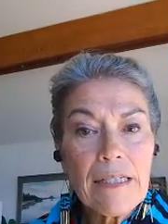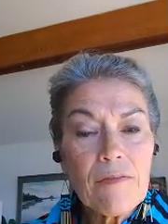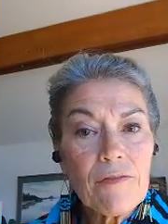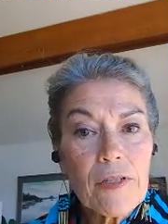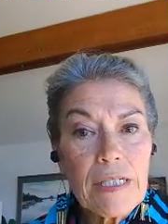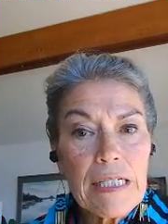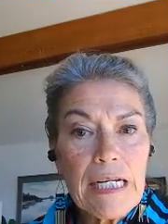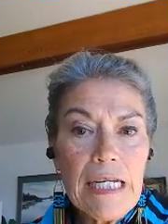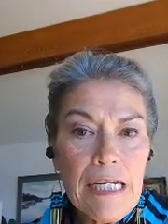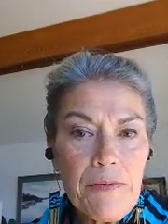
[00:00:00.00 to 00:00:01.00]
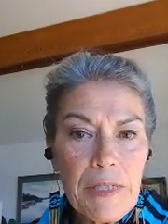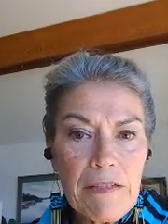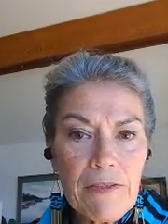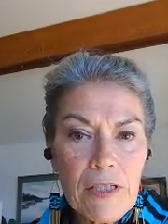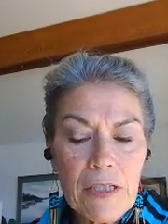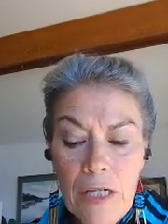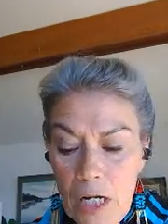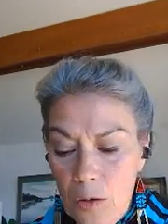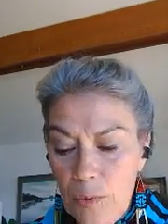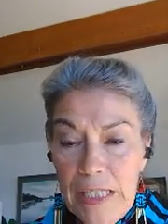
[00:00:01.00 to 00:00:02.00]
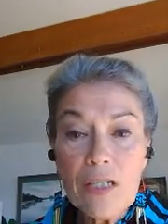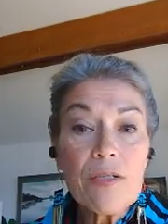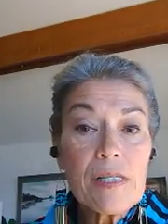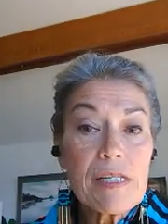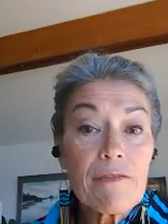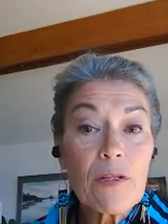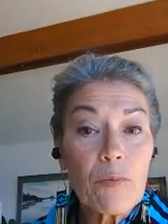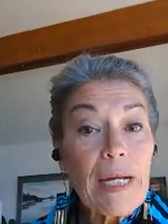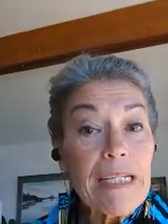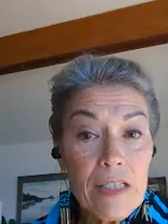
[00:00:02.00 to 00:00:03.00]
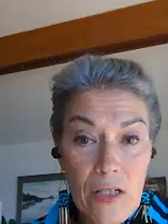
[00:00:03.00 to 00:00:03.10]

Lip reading: for the Naheen weaver, we use different weight